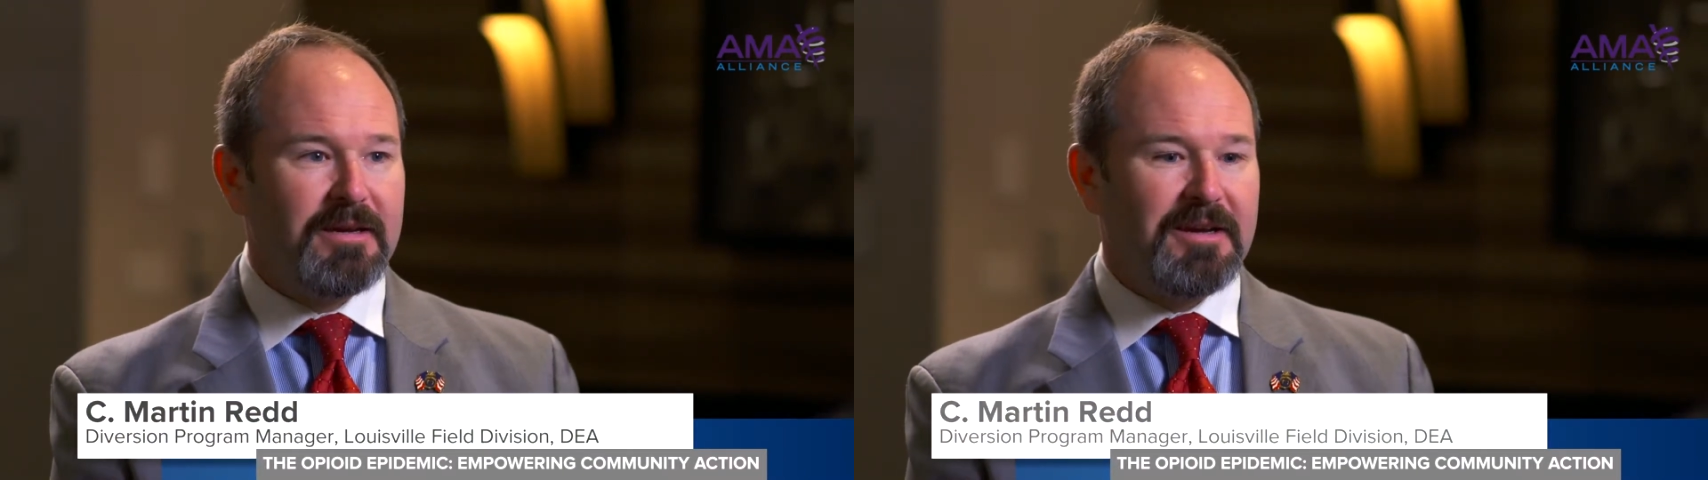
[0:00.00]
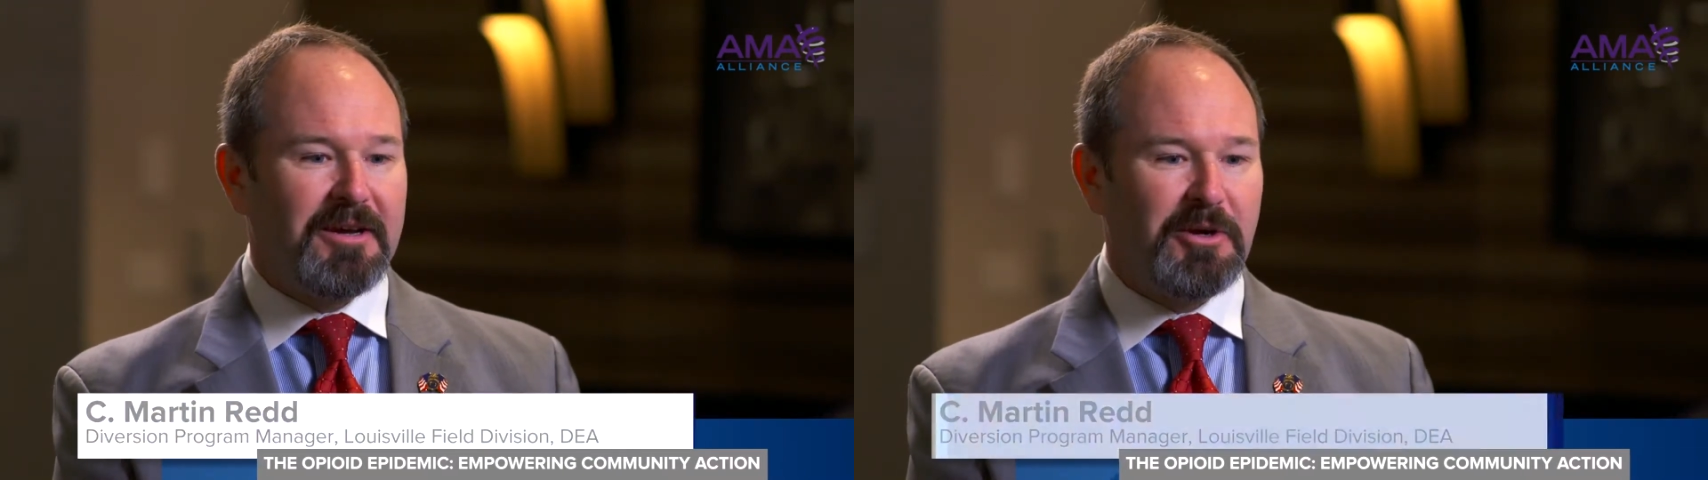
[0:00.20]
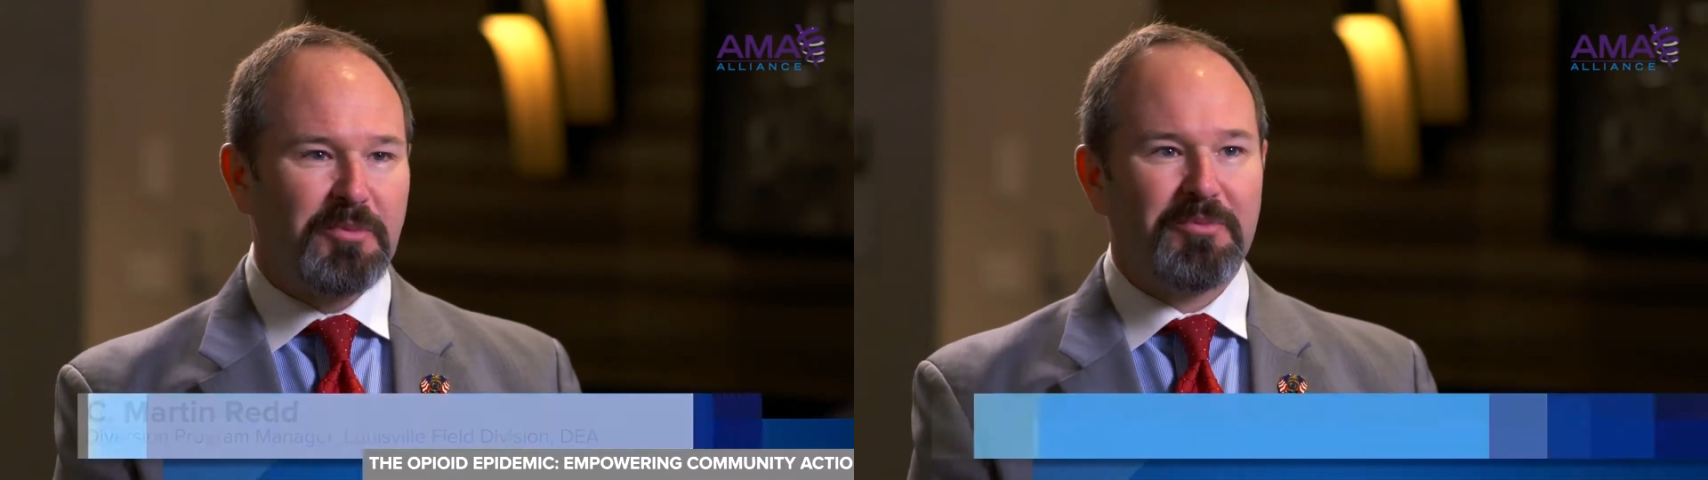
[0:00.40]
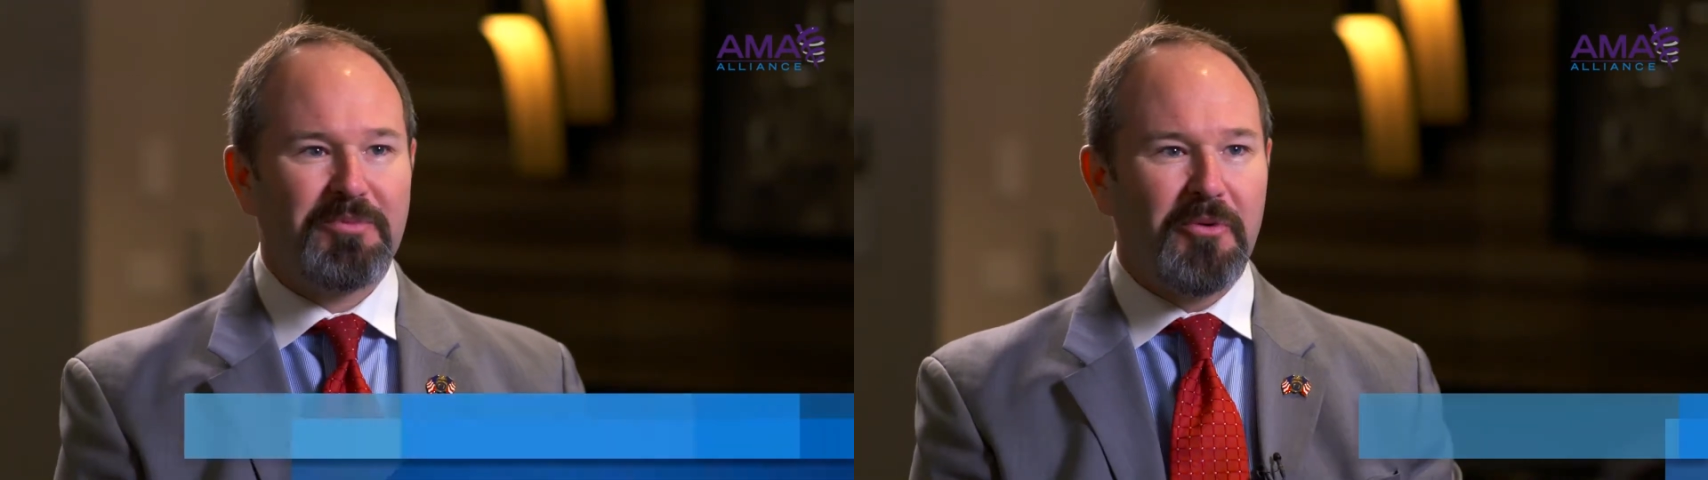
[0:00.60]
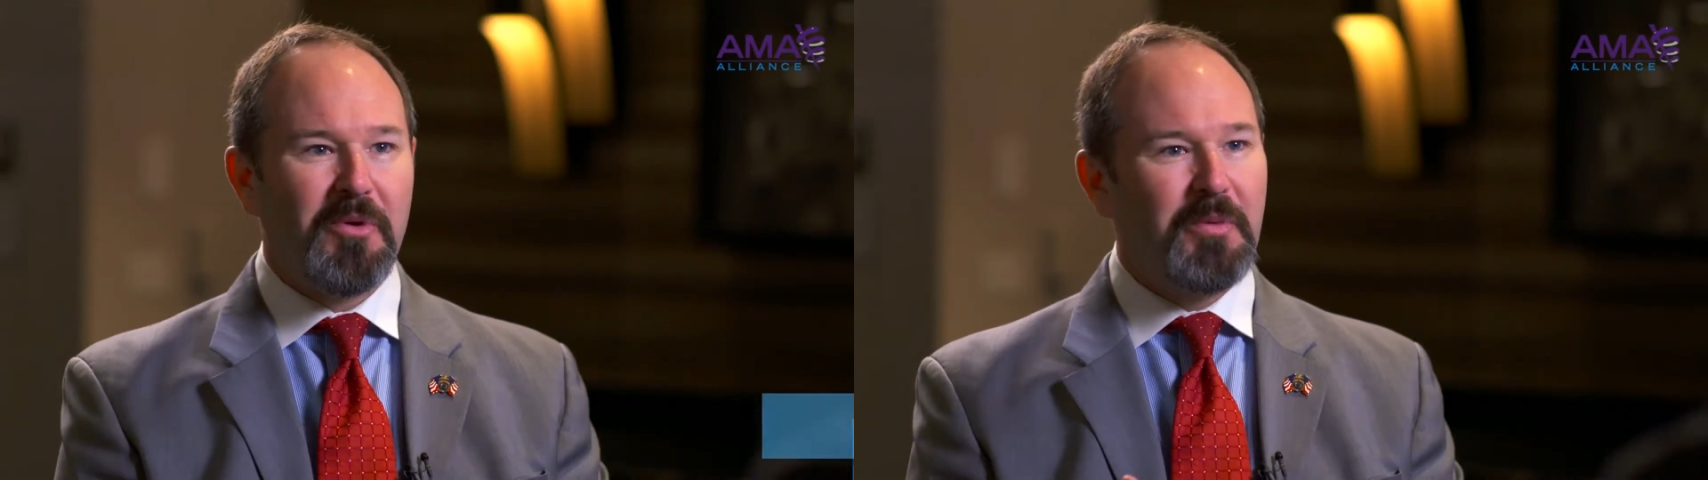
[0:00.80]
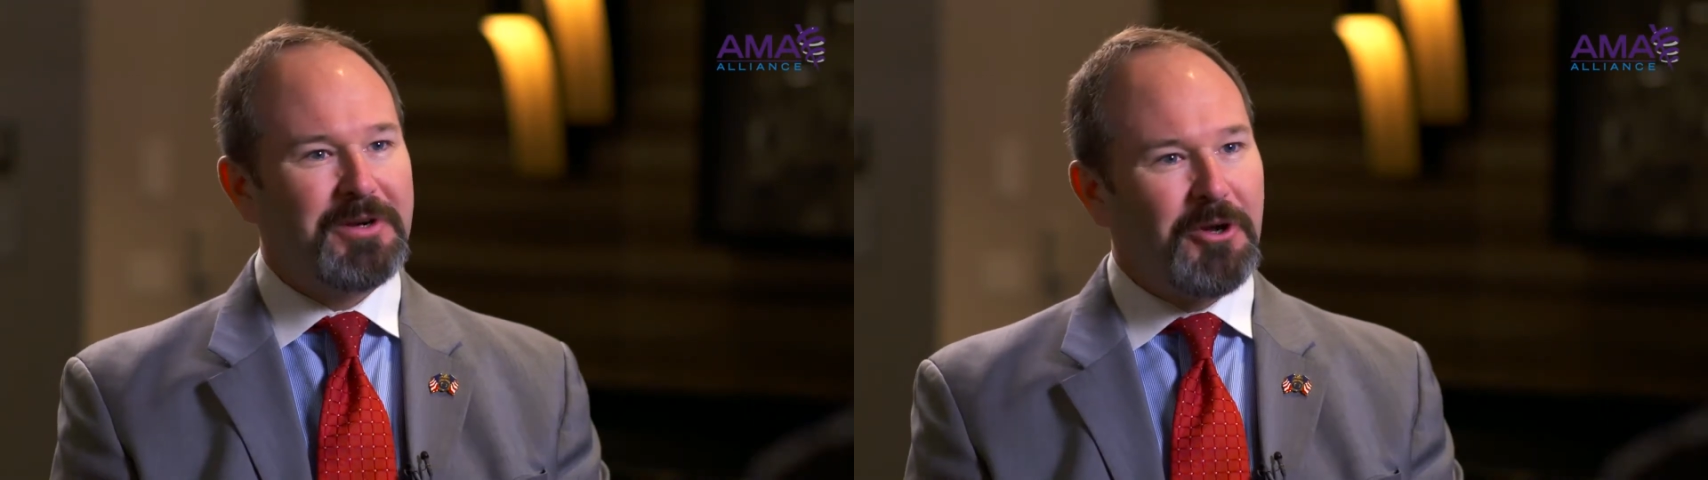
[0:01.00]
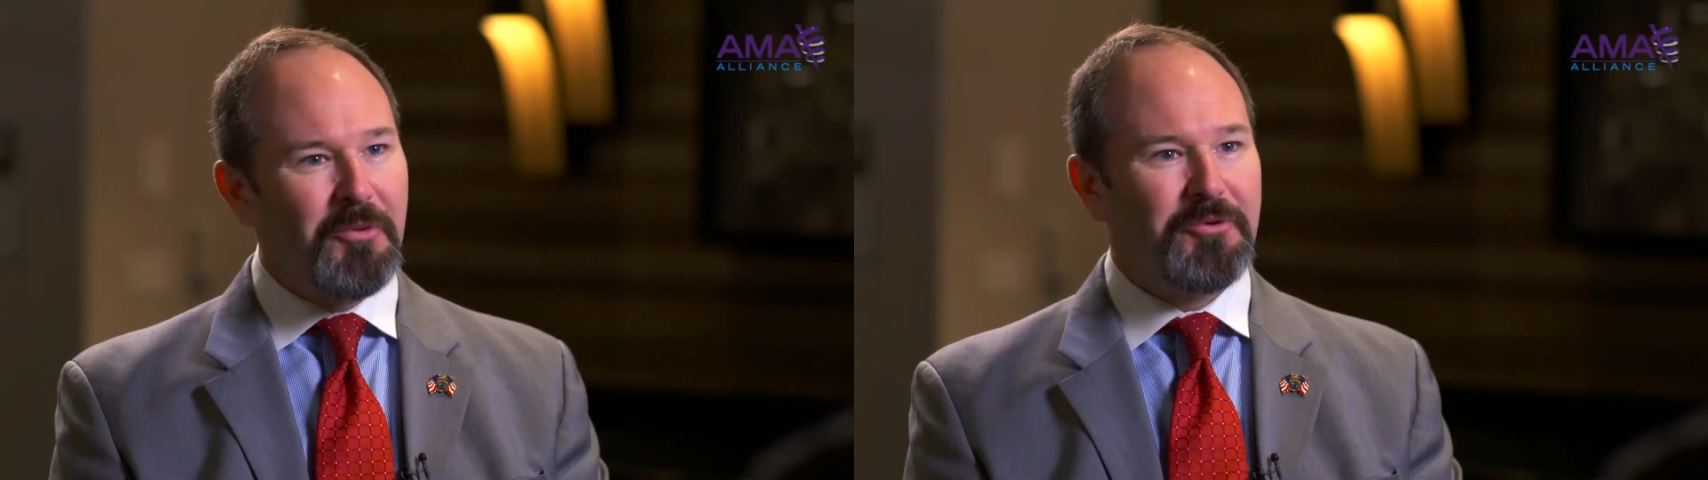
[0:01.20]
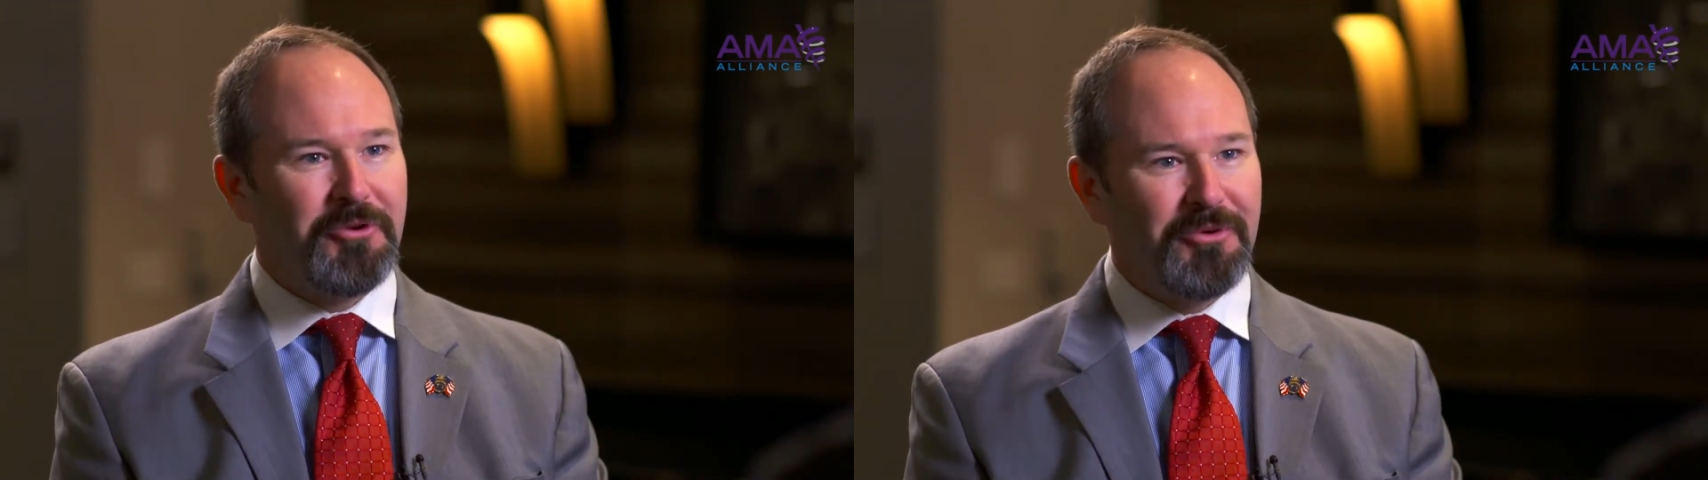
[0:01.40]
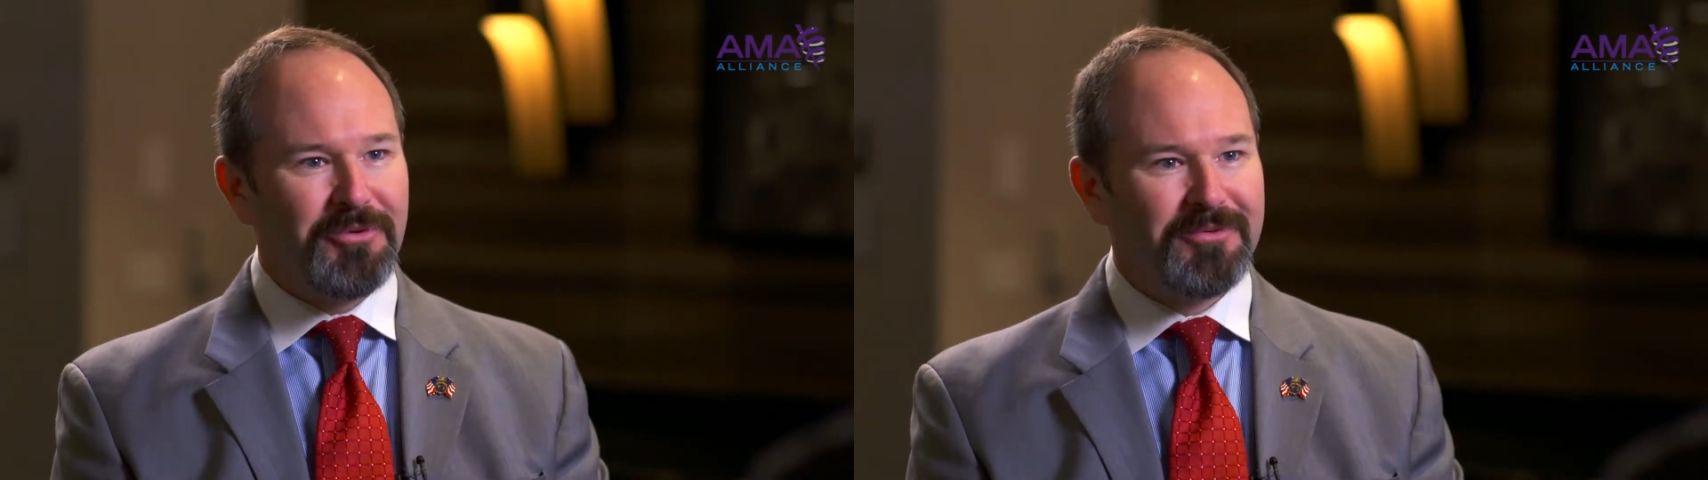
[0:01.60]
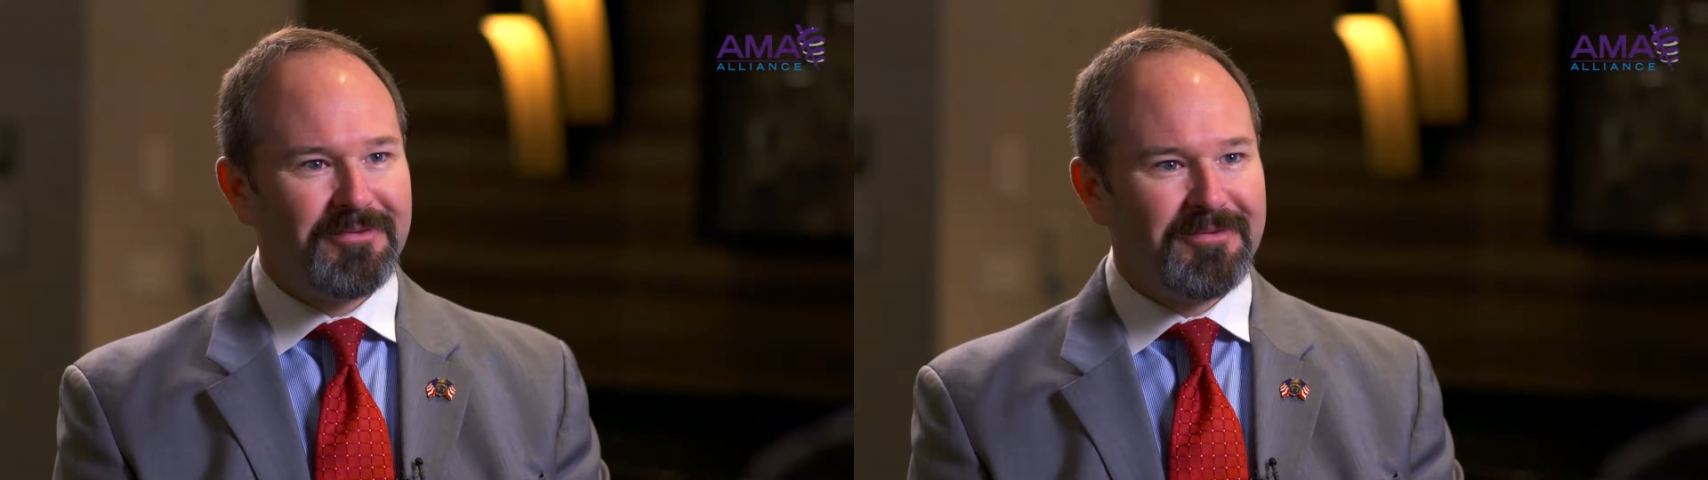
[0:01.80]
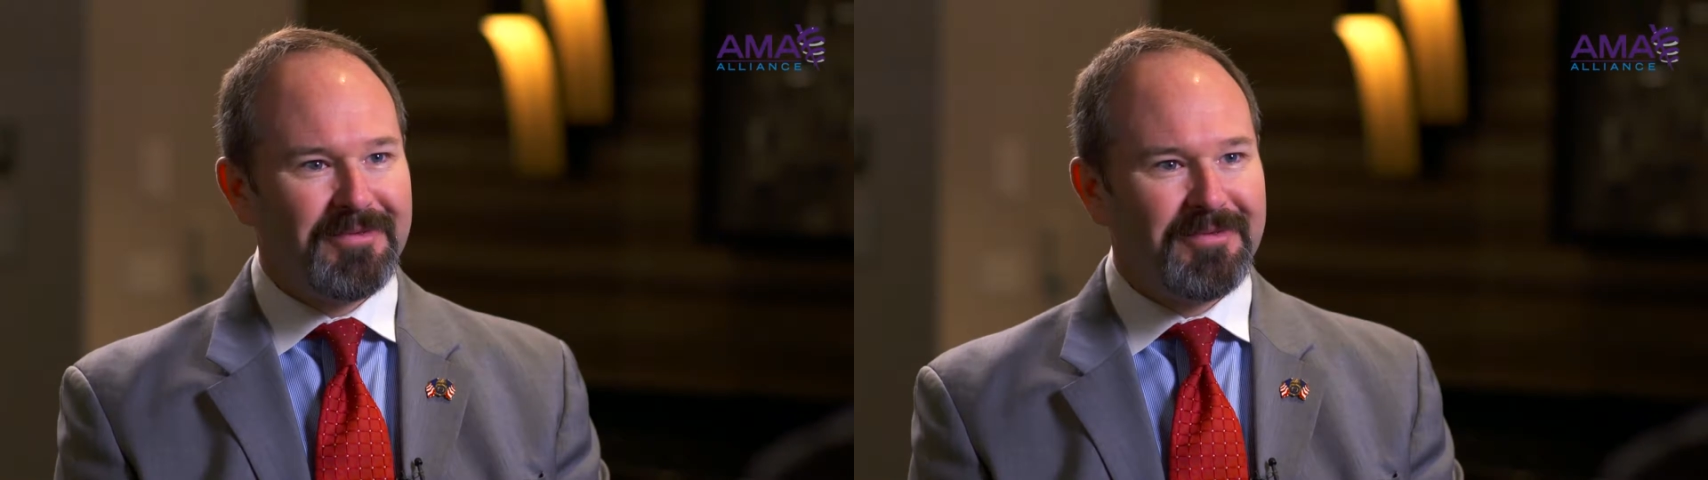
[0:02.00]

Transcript: But what we don't do